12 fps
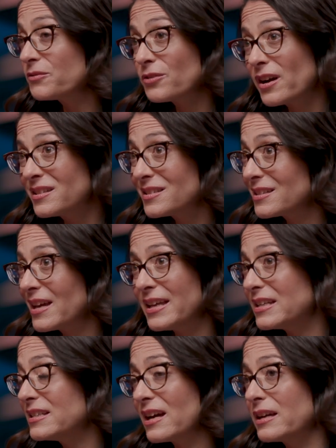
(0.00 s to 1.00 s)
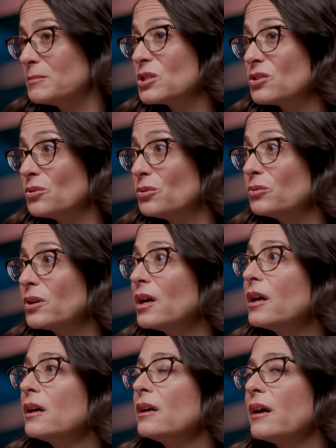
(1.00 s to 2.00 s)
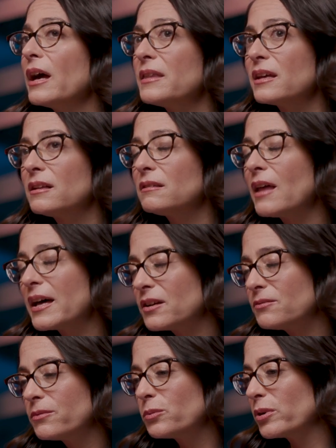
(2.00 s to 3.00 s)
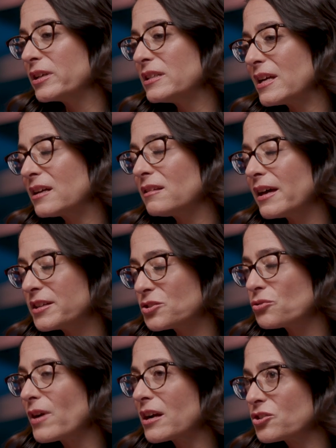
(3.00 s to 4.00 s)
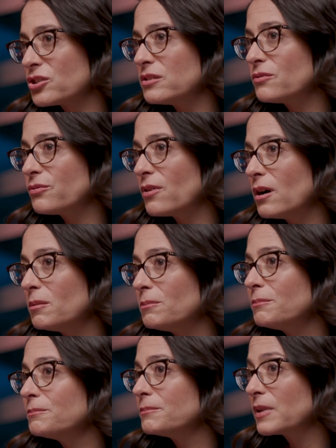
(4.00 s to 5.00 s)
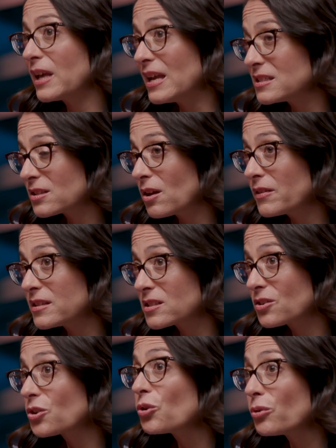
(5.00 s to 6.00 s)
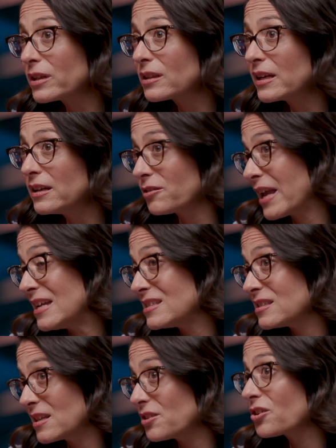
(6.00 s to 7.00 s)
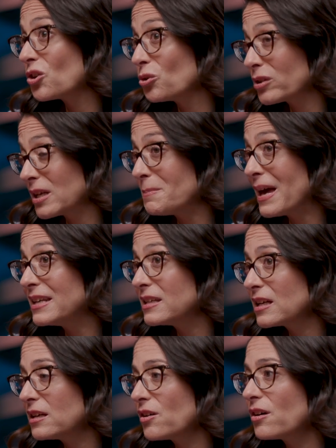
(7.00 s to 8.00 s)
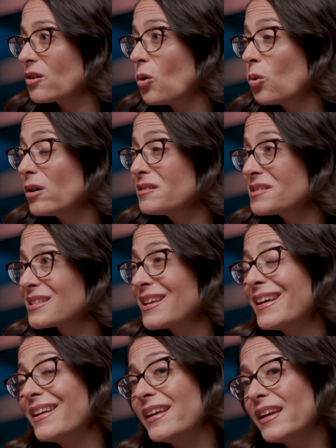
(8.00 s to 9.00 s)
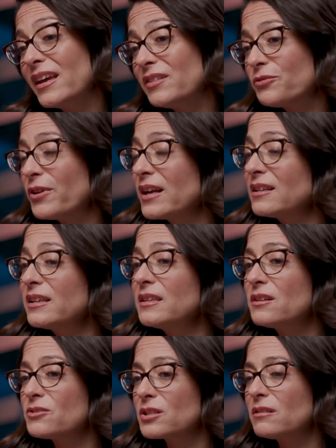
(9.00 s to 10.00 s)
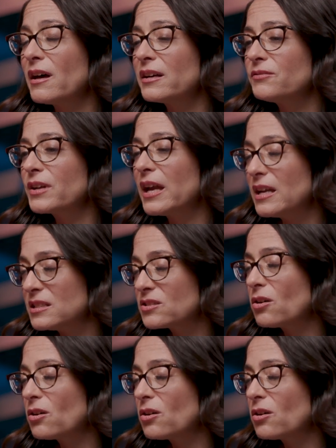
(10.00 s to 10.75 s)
front anytime soon. I think we're going to take a lot of direction from case law cases that are currently pending in our courts. And frankly, there's a lot of cases